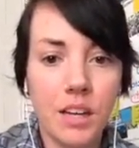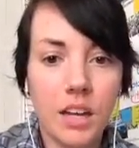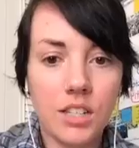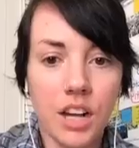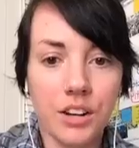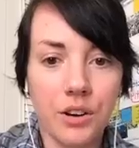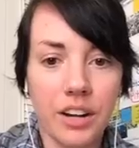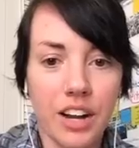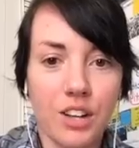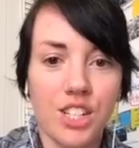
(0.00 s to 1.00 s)
Shonda, great
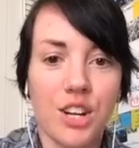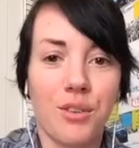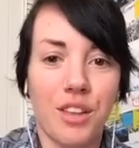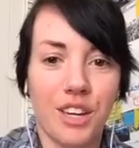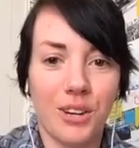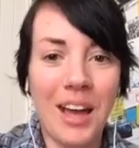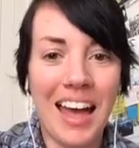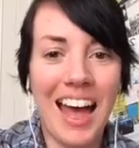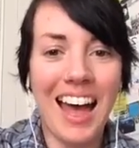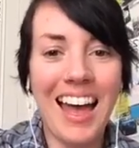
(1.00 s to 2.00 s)
analogy. Oh, thank you.
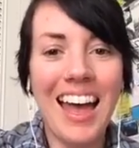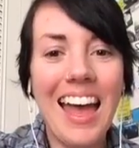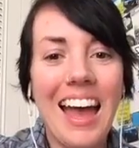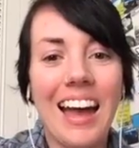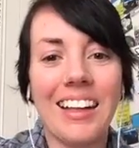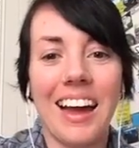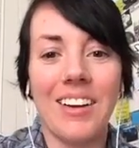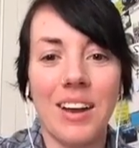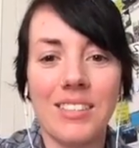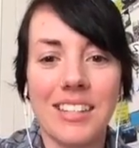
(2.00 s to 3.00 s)

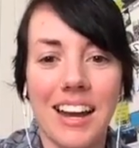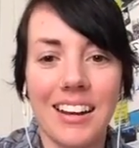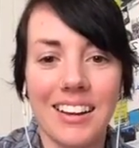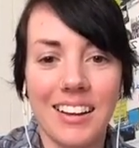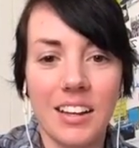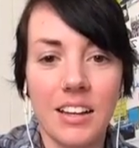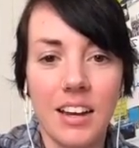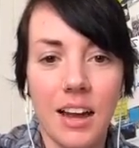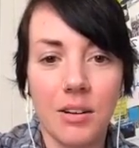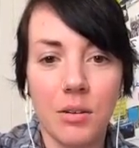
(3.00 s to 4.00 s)
It's not
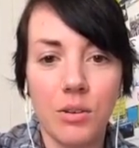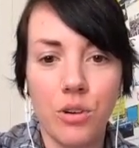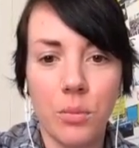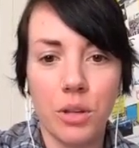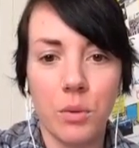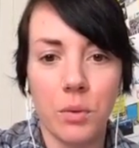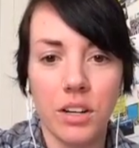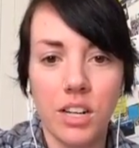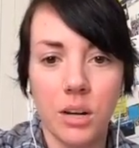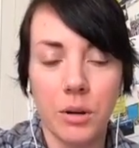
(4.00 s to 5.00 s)
normally wouldn't want
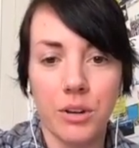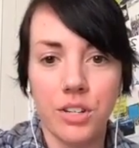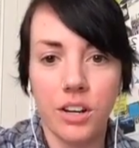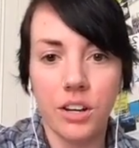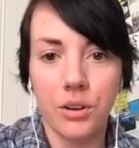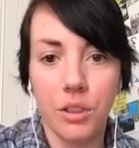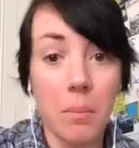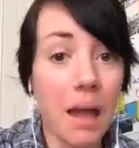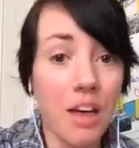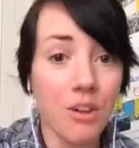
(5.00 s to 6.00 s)
to talk about your dog going to the
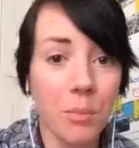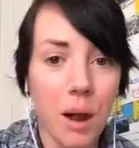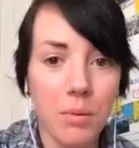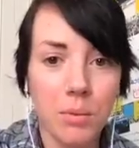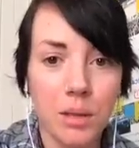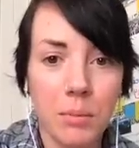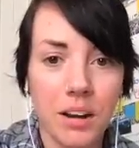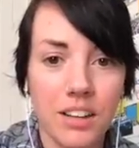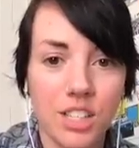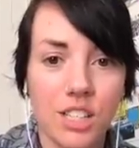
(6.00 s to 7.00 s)
bathroom probably, but
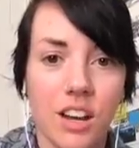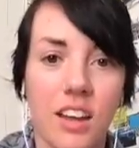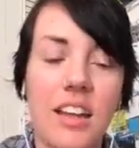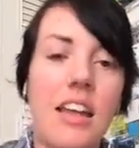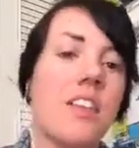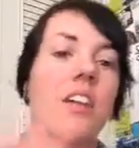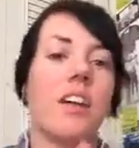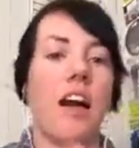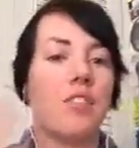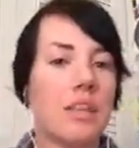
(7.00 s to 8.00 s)
I just thought that
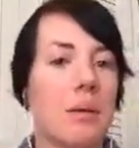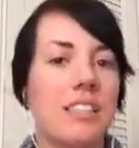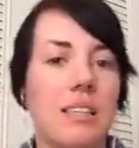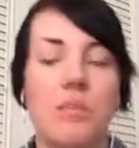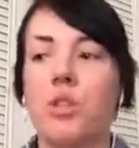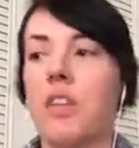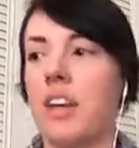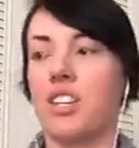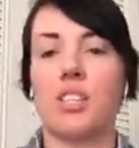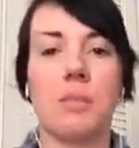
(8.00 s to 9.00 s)
every time I see him do that,
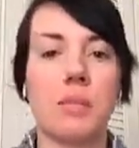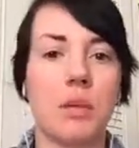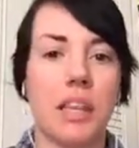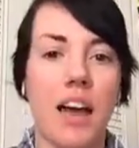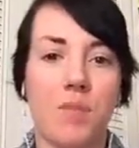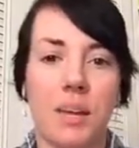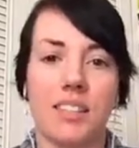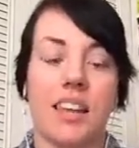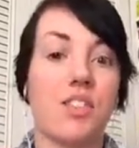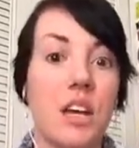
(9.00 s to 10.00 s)
it just makes me laugh because
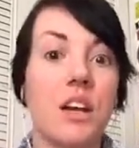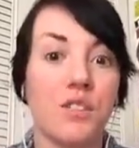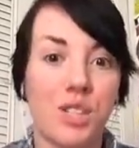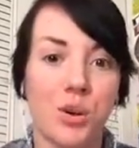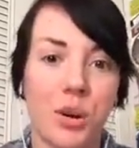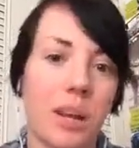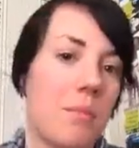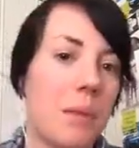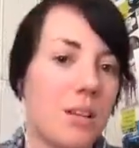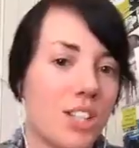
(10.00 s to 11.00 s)
I think of story, and
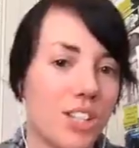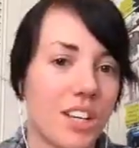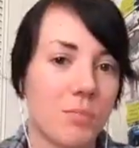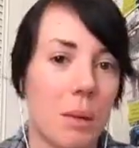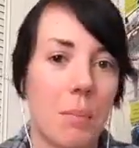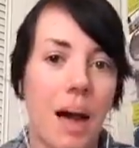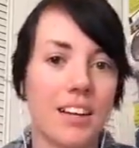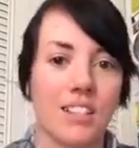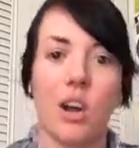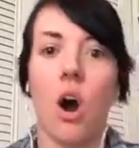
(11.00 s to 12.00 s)
maybe it's just because my mind
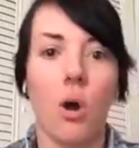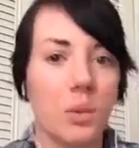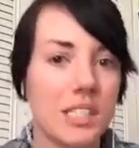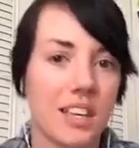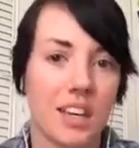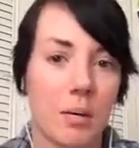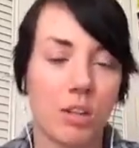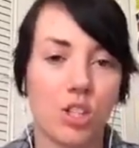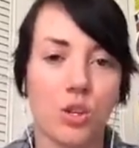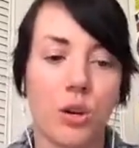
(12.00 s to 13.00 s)
is always thinking about
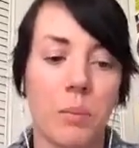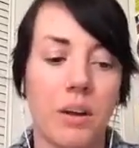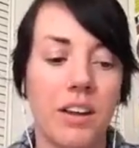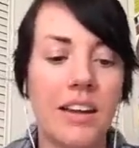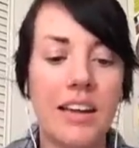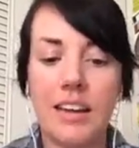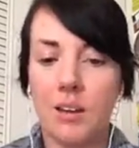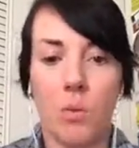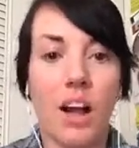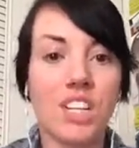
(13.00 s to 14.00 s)
story, but
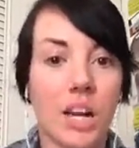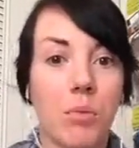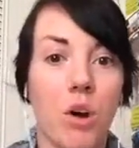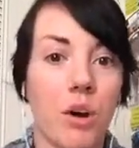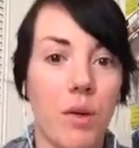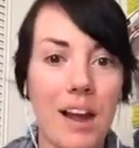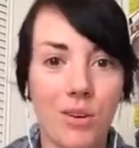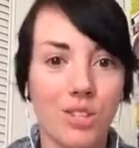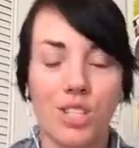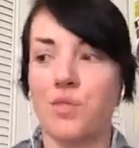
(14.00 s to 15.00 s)
watching him run
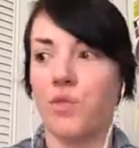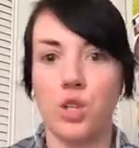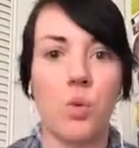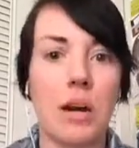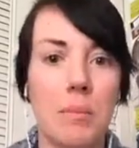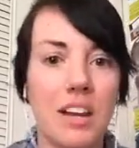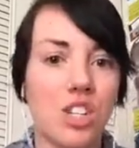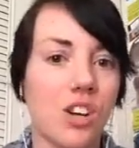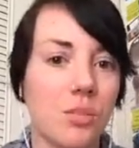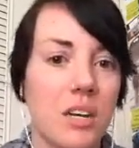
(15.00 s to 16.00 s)
around just for 20 minutes
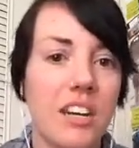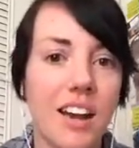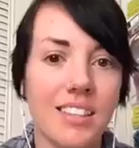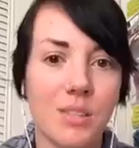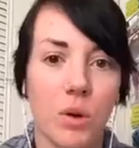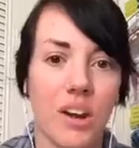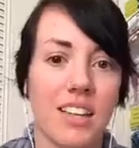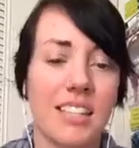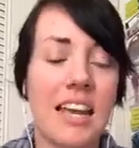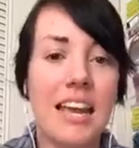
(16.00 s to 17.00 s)
drives me nuts.
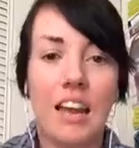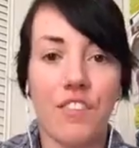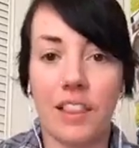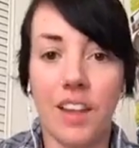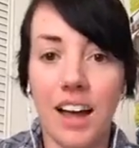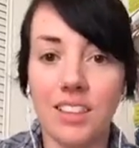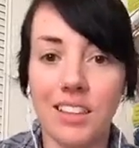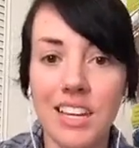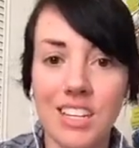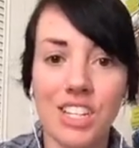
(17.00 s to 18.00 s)
Whereas if I lock the
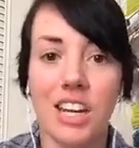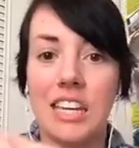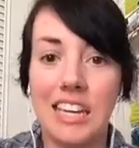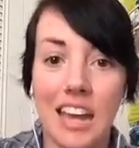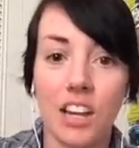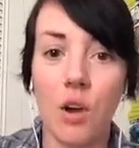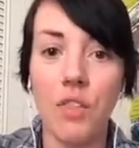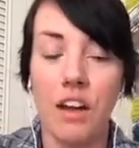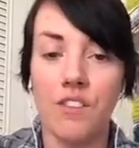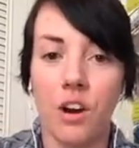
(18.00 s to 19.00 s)
leash and he can't go
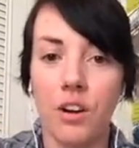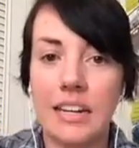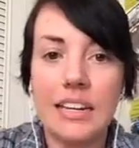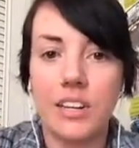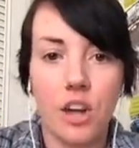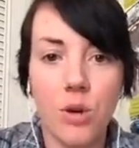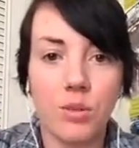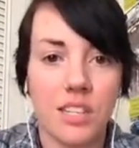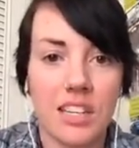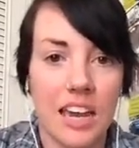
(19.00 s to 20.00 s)
that far, he
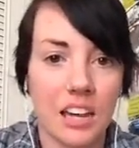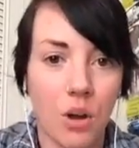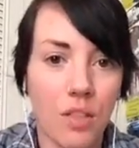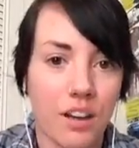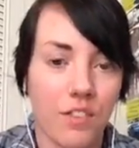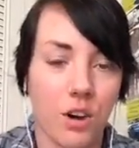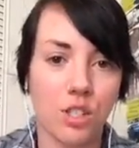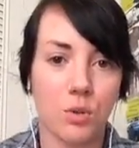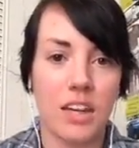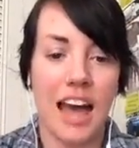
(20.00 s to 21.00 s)
knows that he can't go that far.
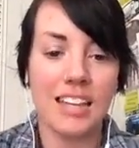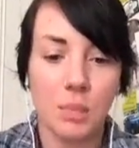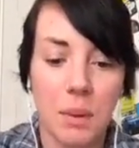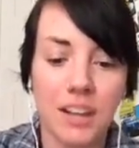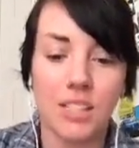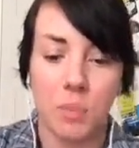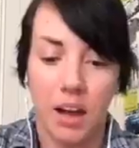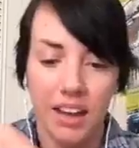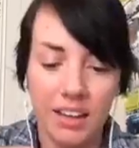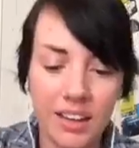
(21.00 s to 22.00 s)
So he has to pick a
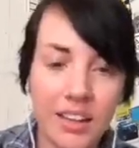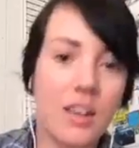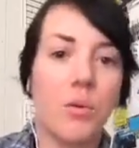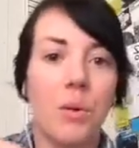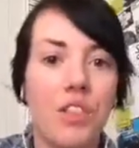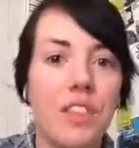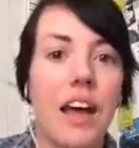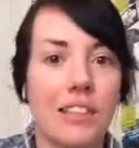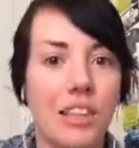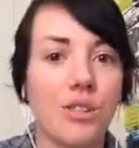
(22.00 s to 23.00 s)
spot within
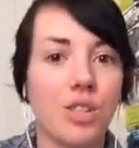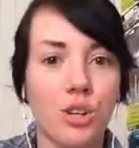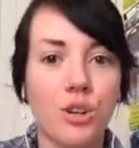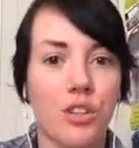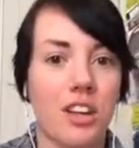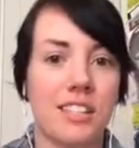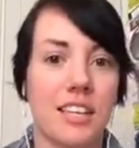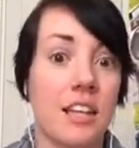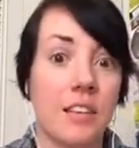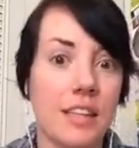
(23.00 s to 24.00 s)
that little circle that he's
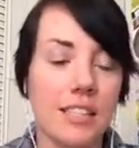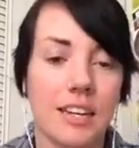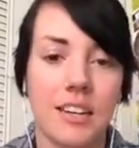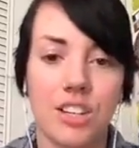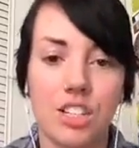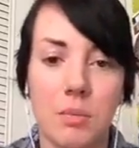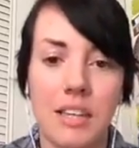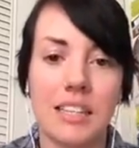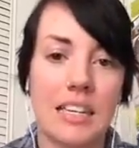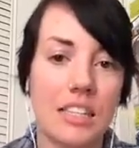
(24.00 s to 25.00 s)
in, and that's it. And it just
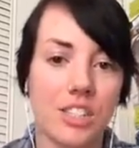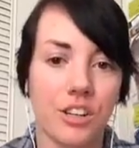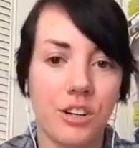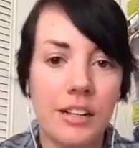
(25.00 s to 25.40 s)
makes it easier.